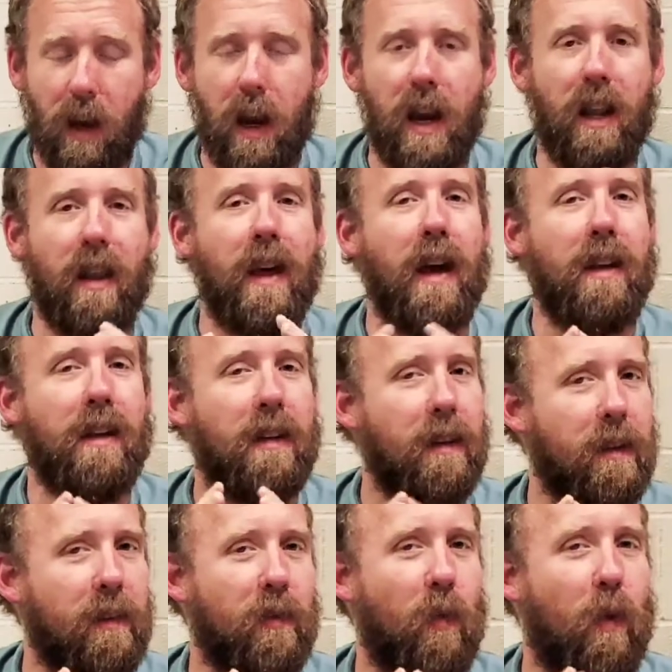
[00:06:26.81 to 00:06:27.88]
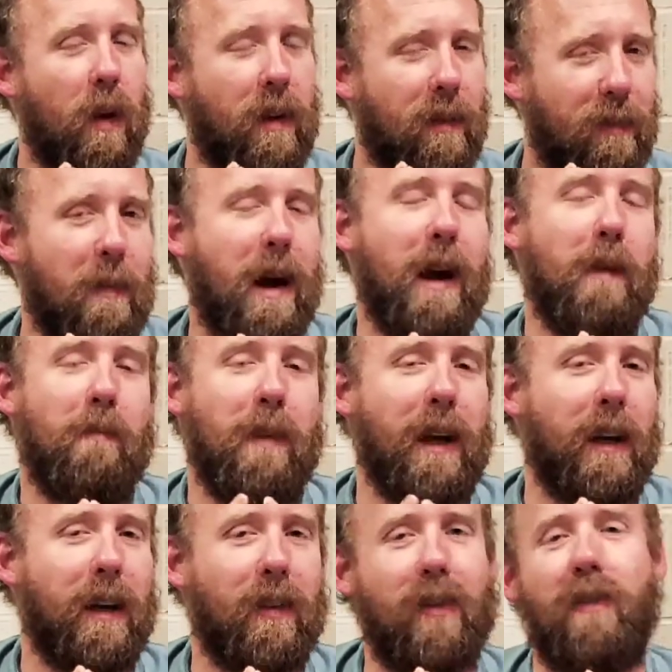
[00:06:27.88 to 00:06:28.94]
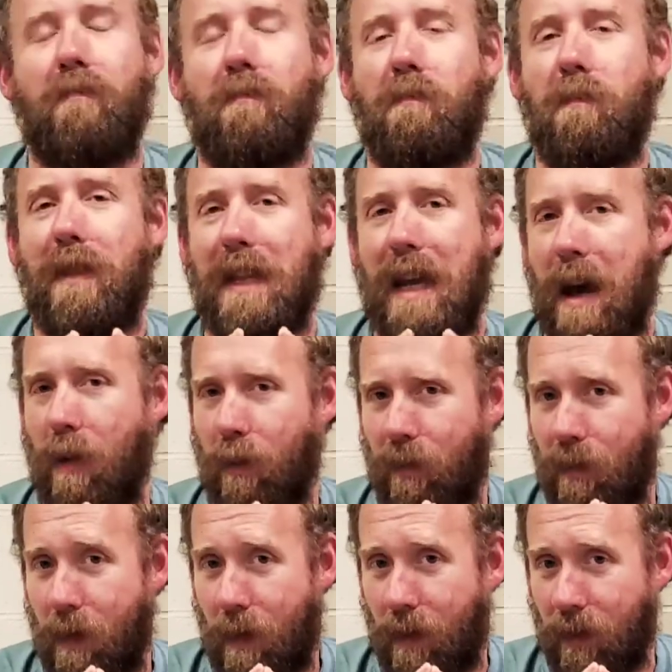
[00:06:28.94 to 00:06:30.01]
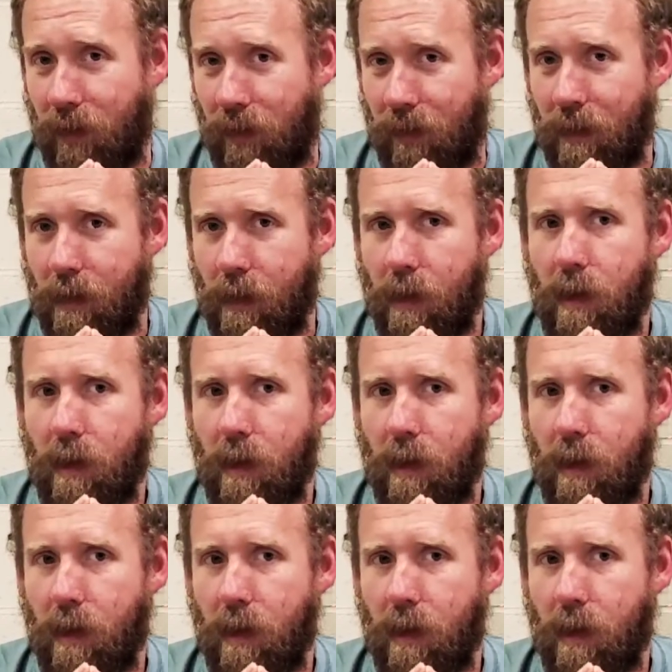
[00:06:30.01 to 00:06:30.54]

and that is one of my biggest downfalls